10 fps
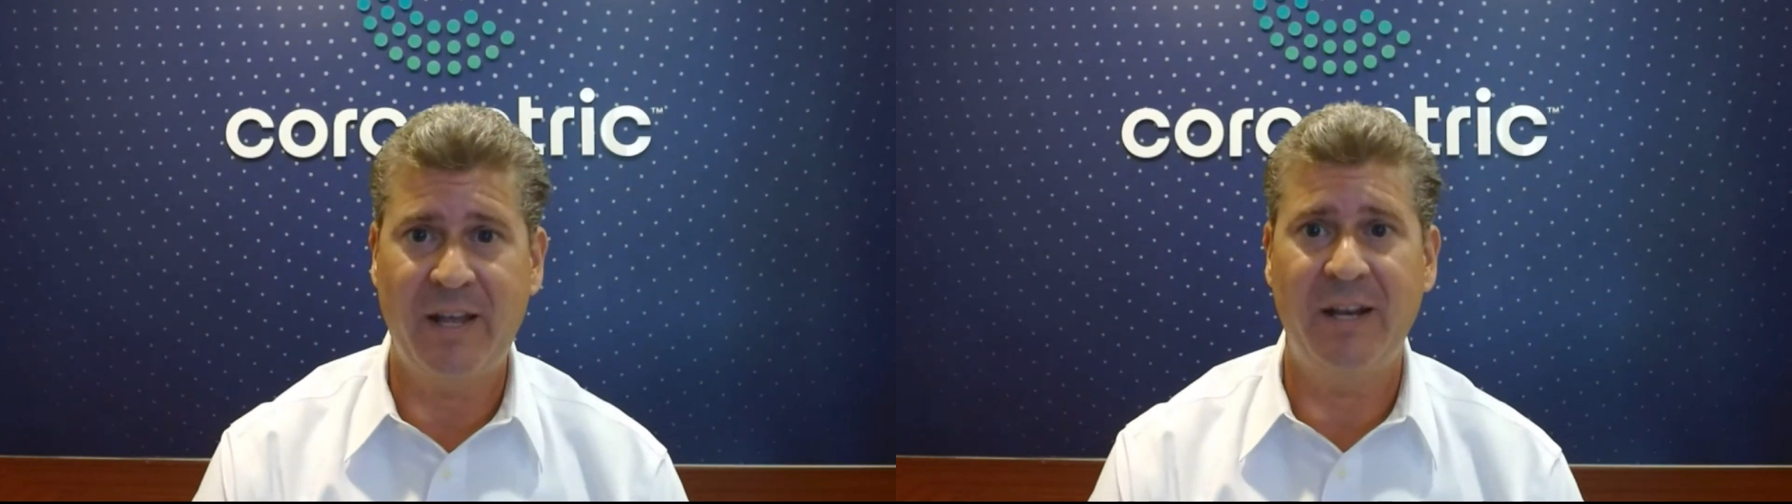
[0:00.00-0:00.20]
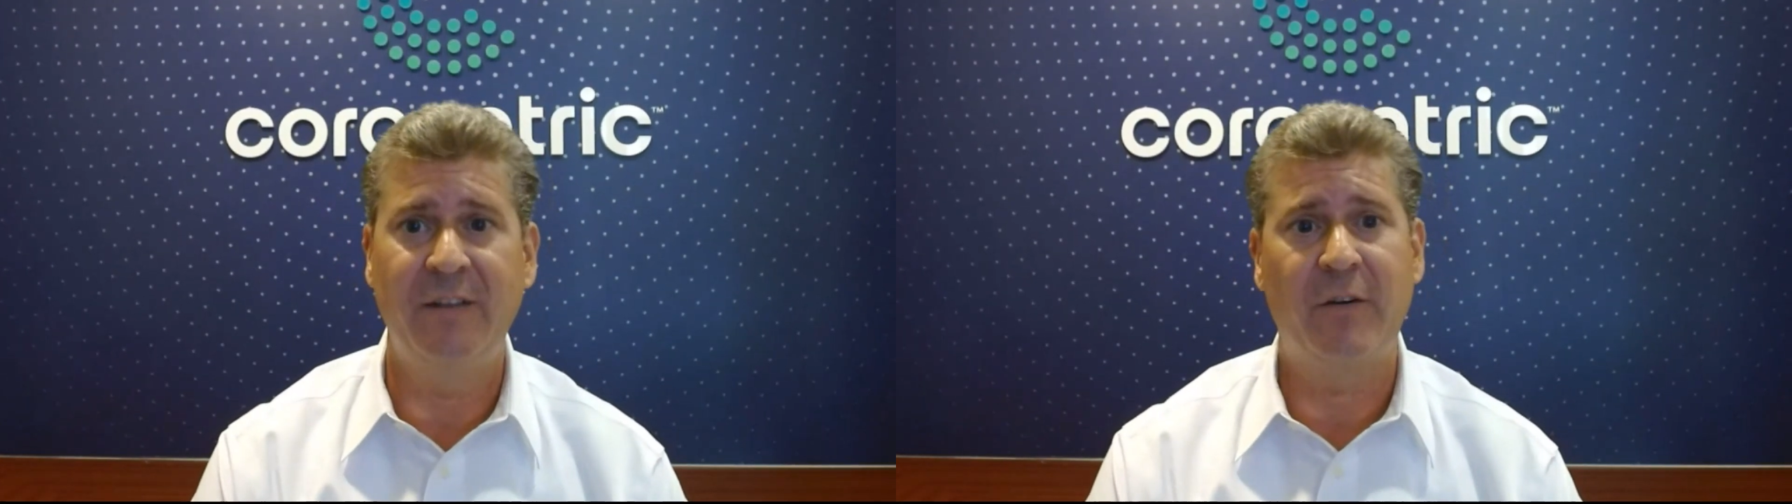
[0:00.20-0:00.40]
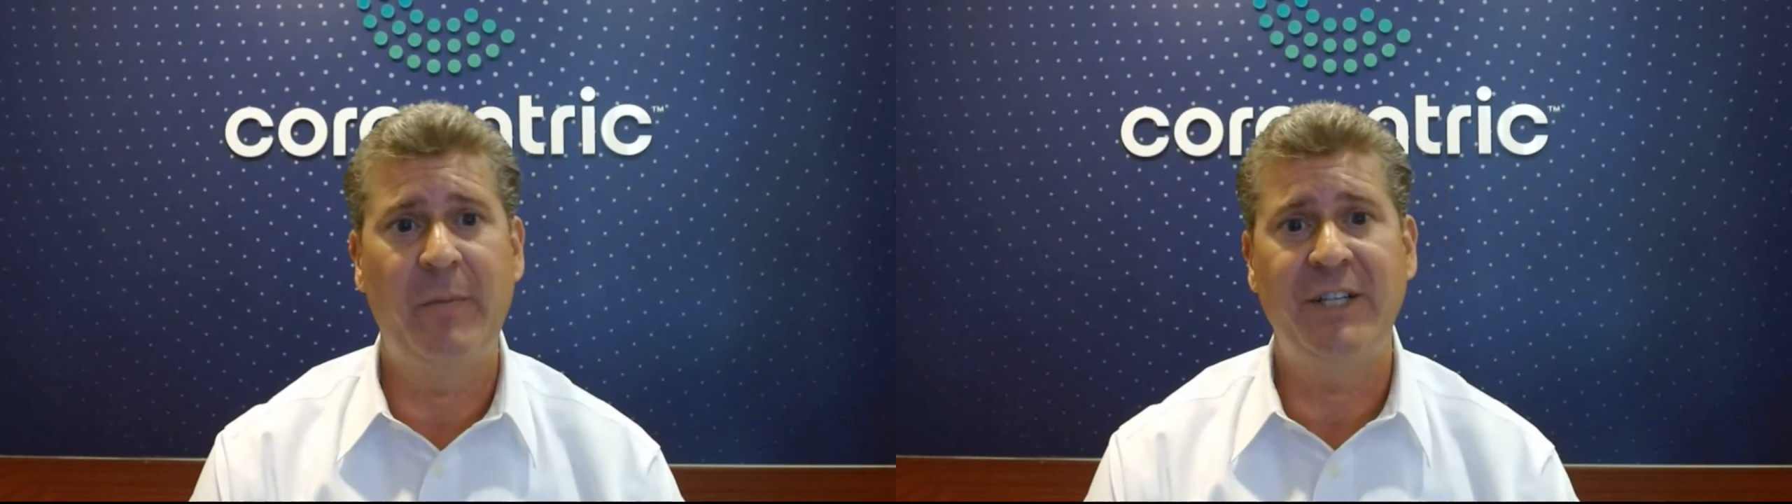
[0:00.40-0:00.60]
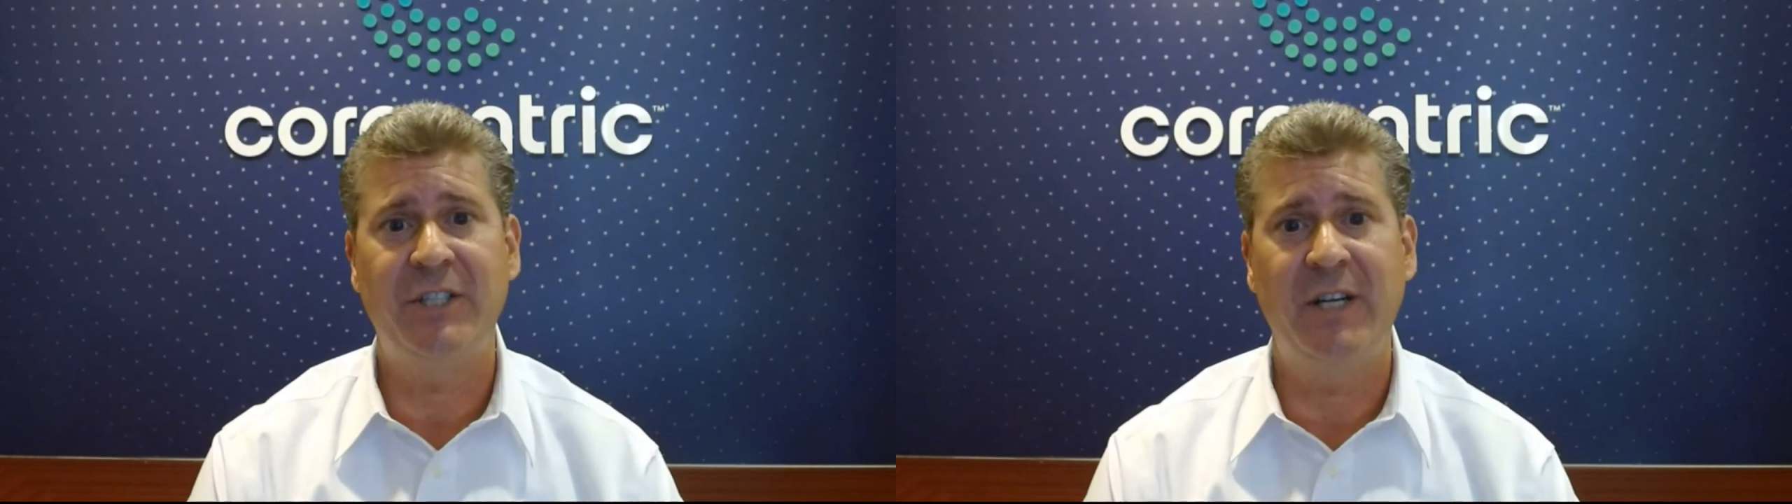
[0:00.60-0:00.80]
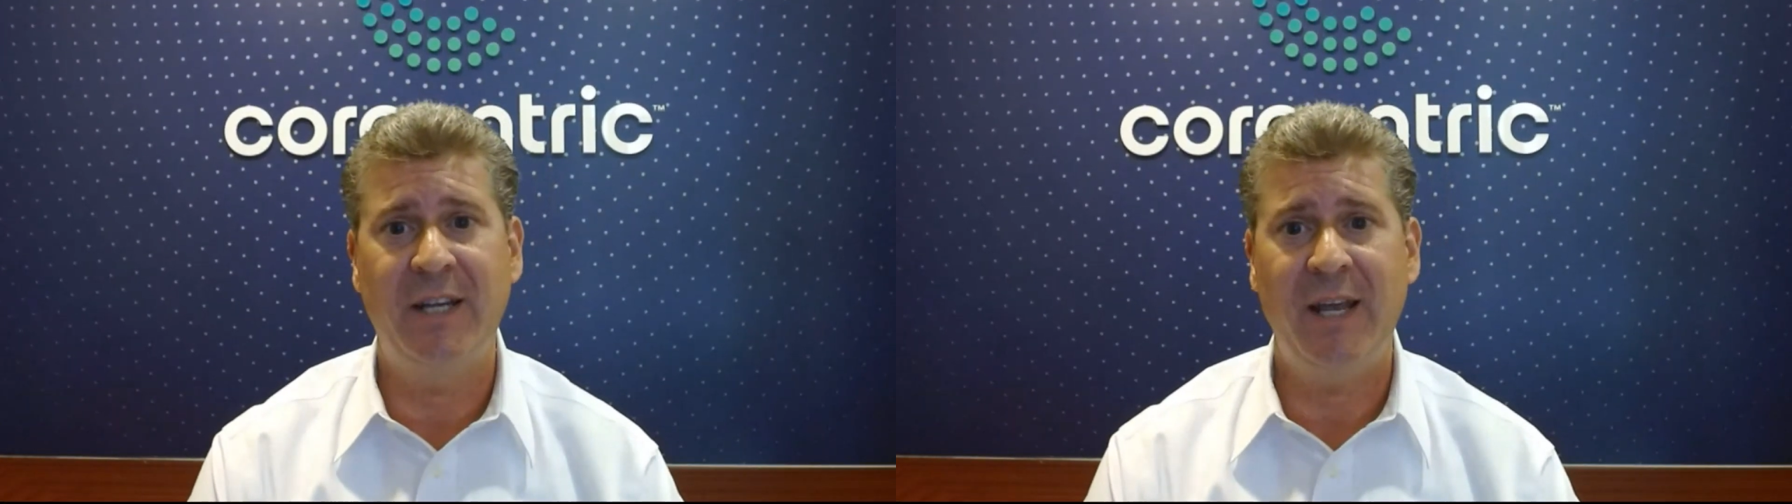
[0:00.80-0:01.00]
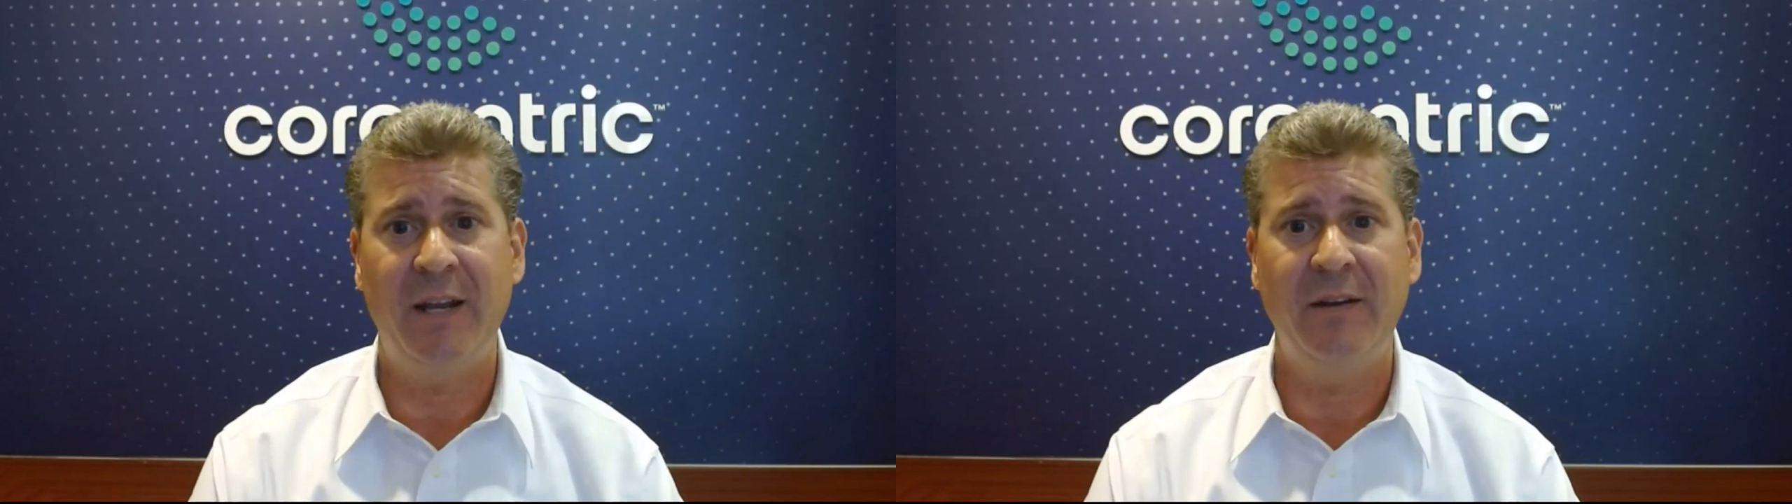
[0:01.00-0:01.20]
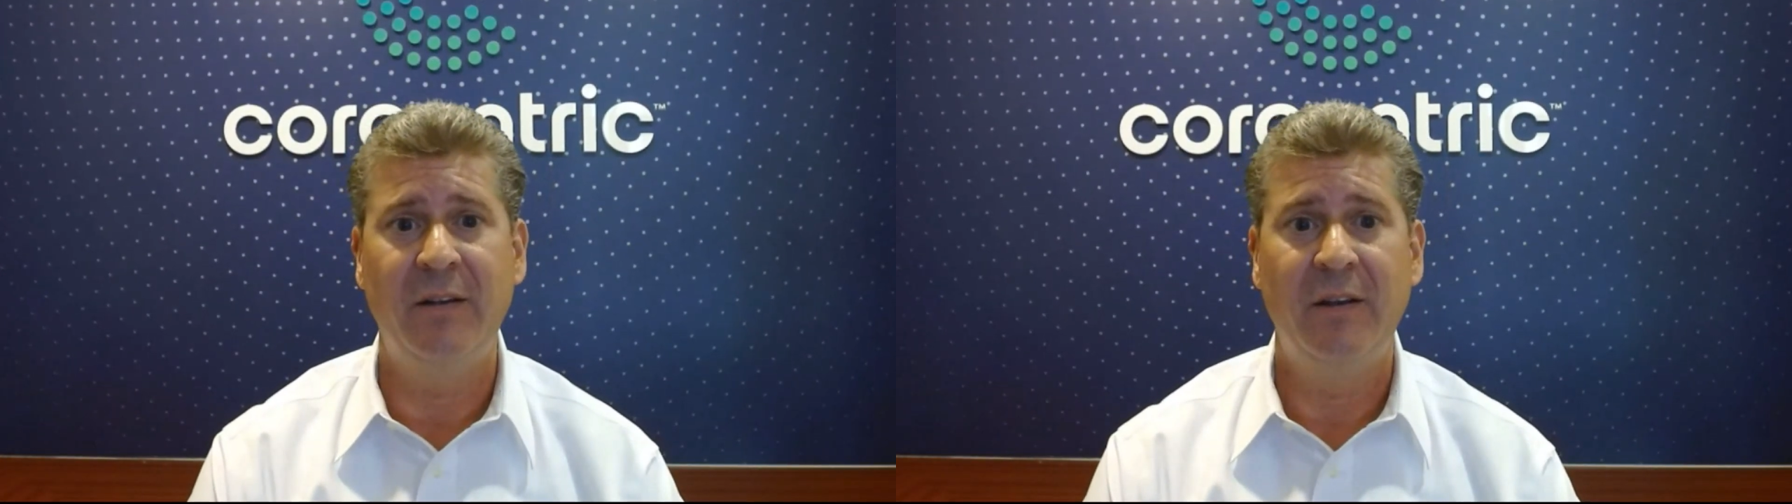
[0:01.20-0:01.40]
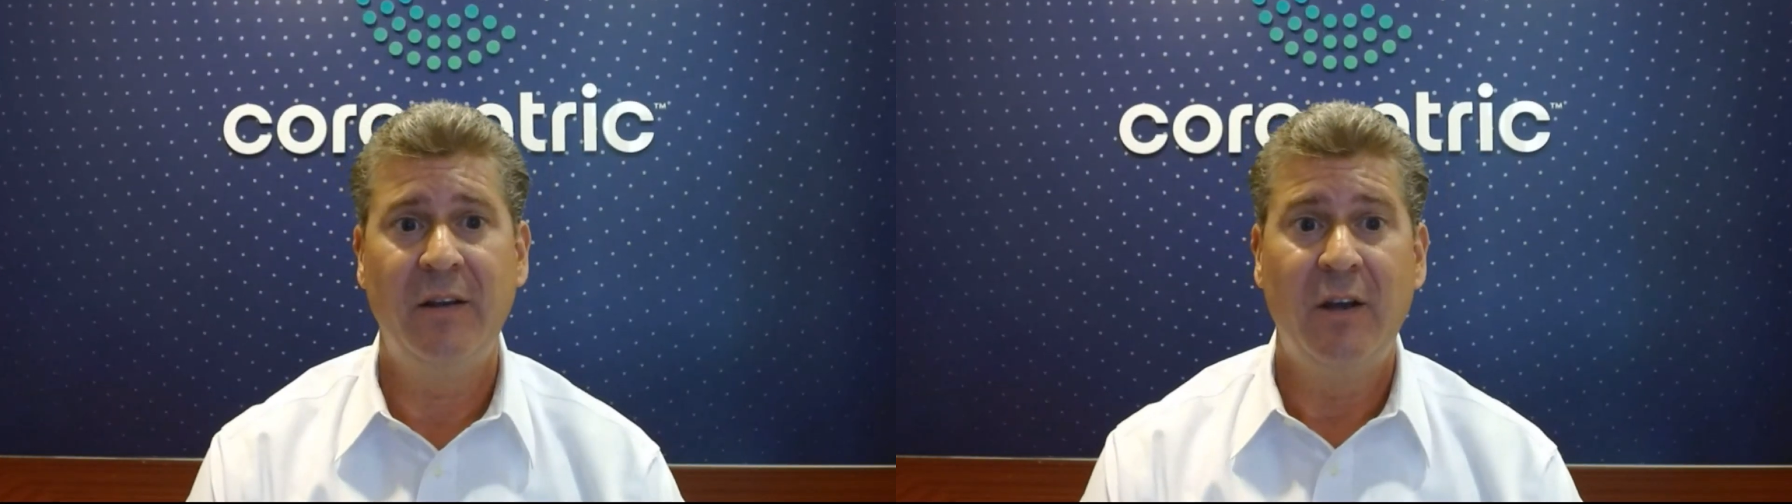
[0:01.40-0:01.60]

that information again